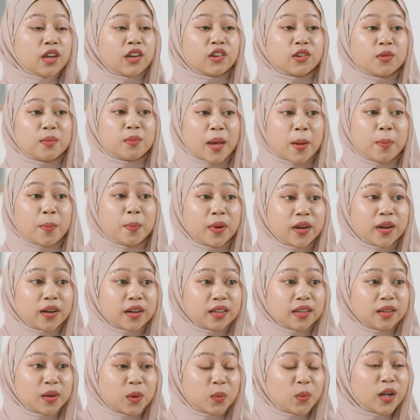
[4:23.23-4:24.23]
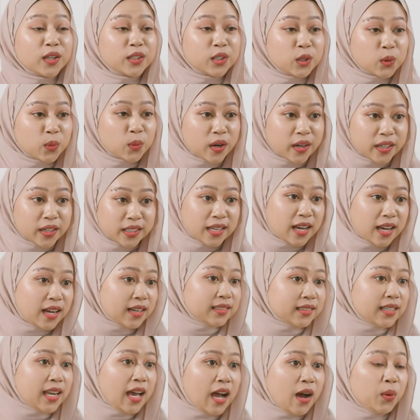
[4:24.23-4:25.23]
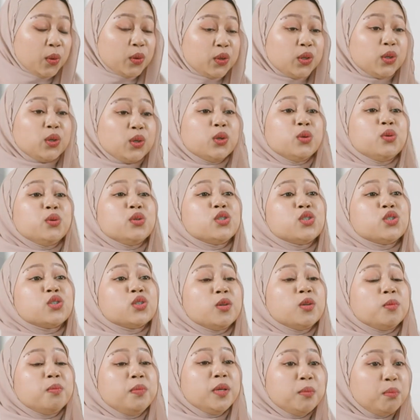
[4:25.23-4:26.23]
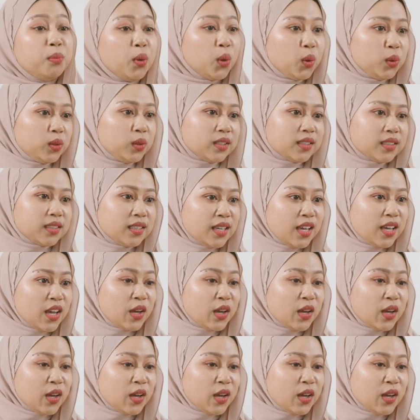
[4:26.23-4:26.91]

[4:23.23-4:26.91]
Remember, while you are young now, you should be bold.